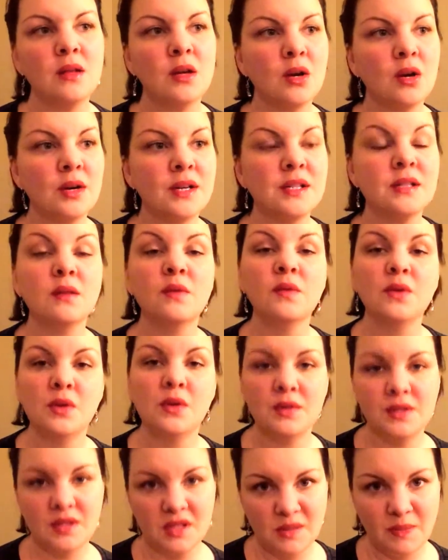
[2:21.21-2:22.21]
There is a
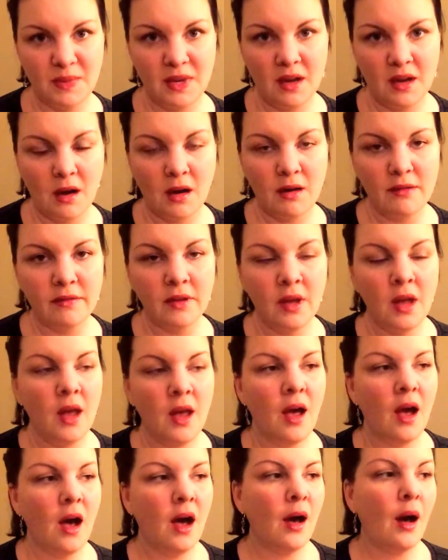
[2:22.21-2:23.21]
few to speak
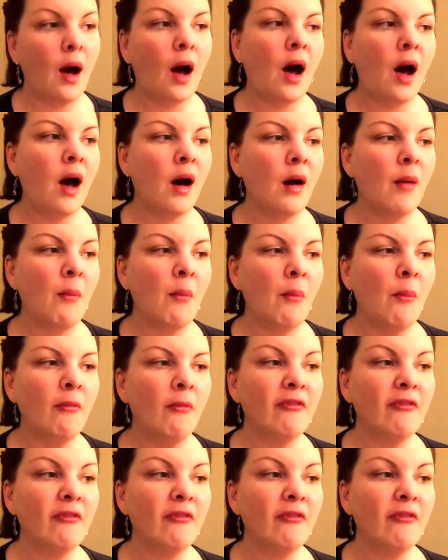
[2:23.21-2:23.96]
of.